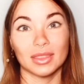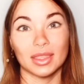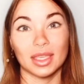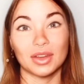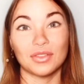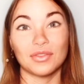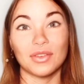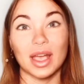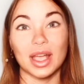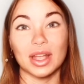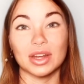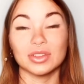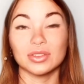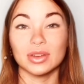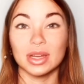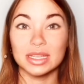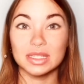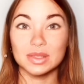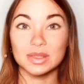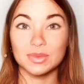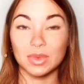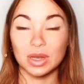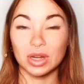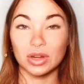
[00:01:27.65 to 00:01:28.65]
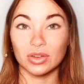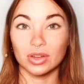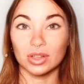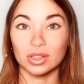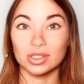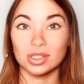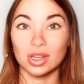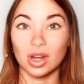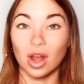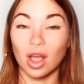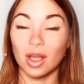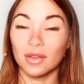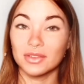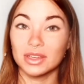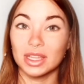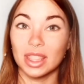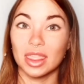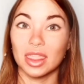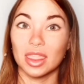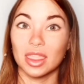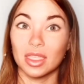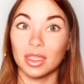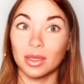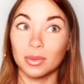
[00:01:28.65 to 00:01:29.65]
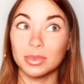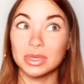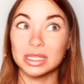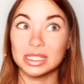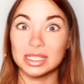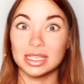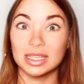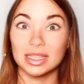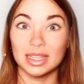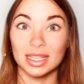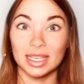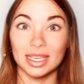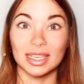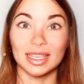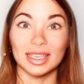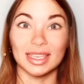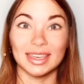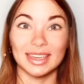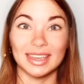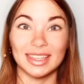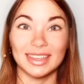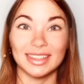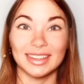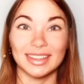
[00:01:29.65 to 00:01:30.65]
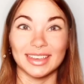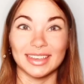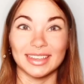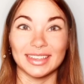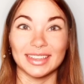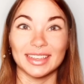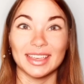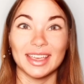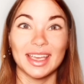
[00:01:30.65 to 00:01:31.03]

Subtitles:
In fact, trace minerals are often the missing link in healing.